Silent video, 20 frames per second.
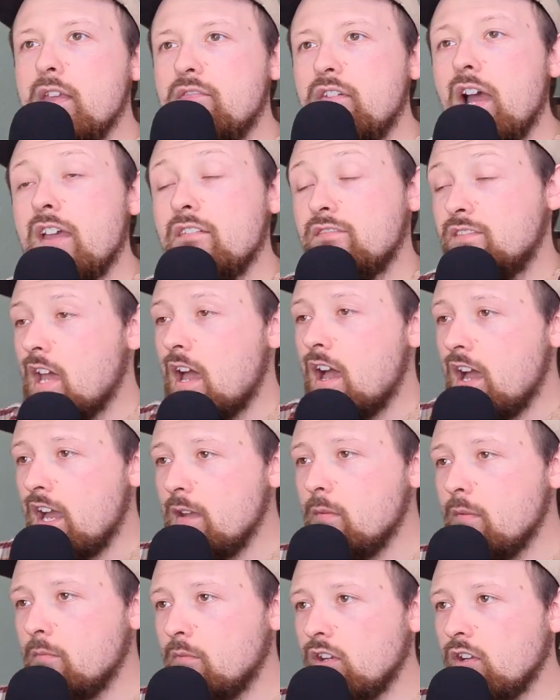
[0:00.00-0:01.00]
If I have
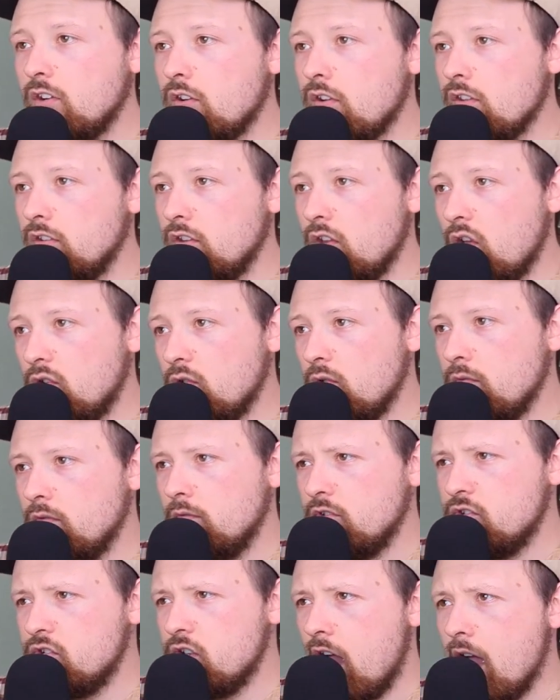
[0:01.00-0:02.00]
time, I'm going to go to the
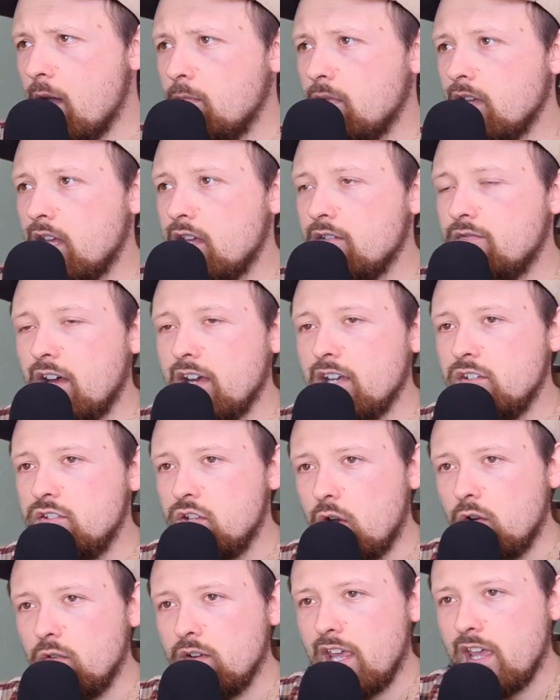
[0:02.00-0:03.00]
local shop. If I
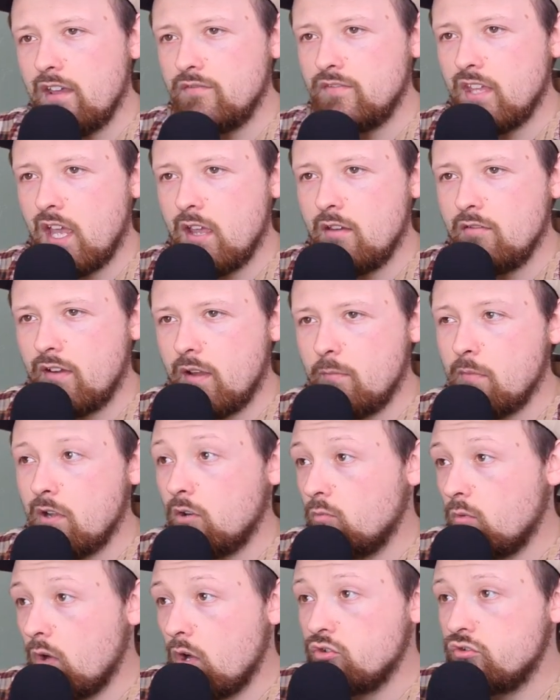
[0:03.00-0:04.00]
don't have time, if I'm on
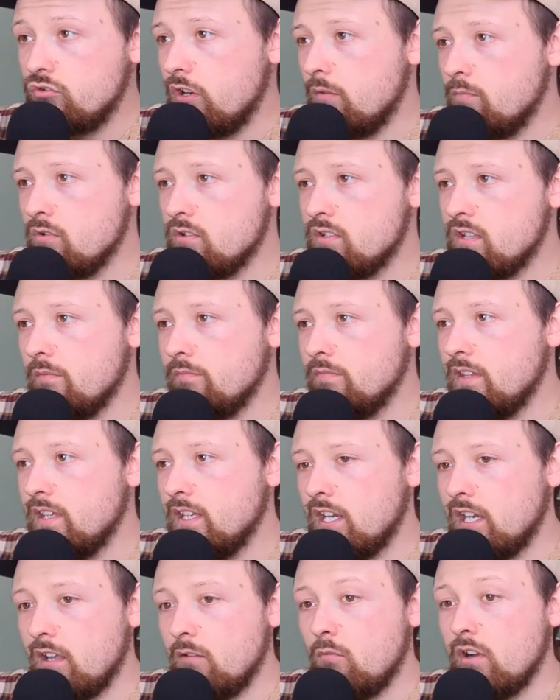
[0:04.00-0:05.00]
a road trip or something
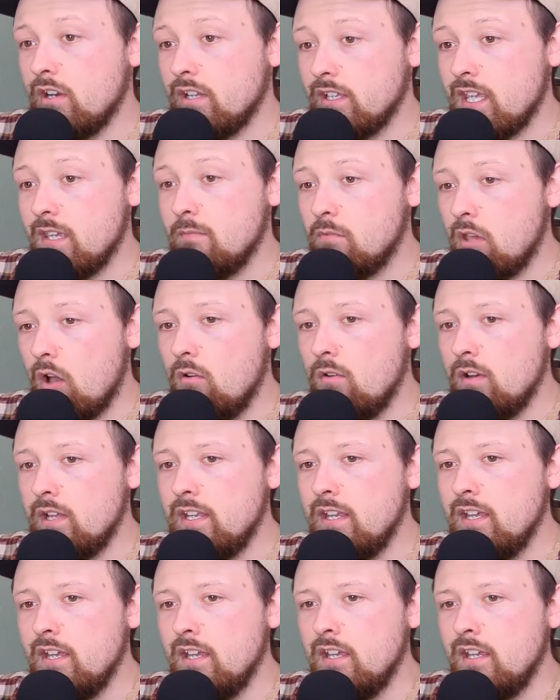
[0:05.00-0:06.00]
and I want to keep
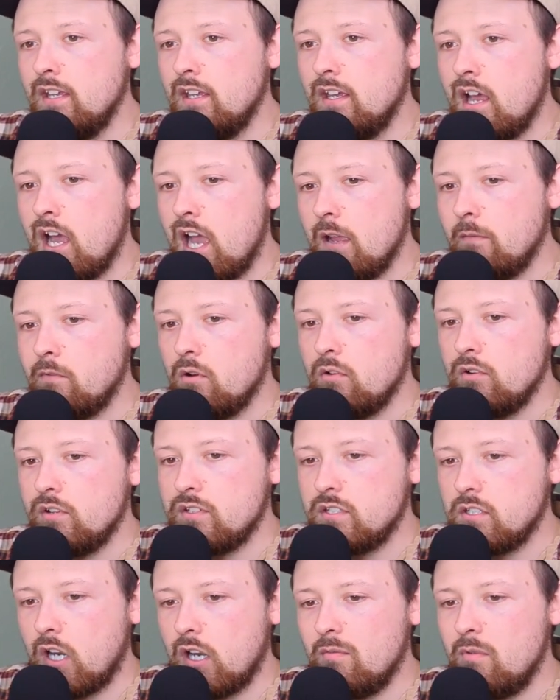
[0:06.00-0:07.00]
going, I'm going to
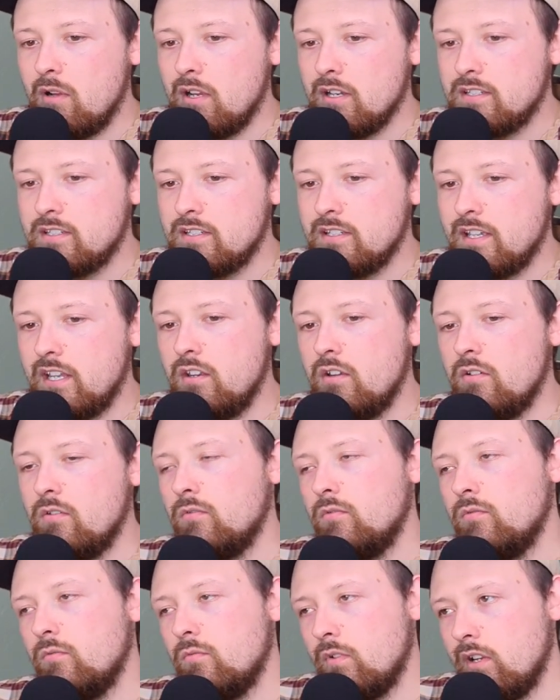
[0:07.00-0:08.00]
Starbucks because I
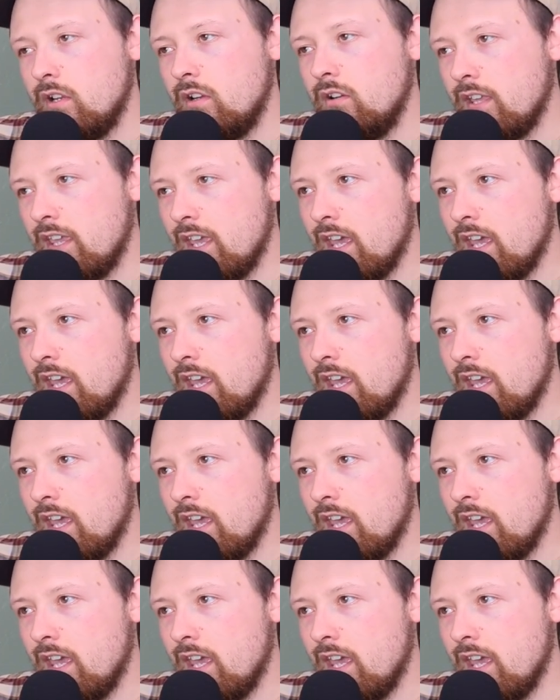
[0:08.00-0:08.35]
know what I'll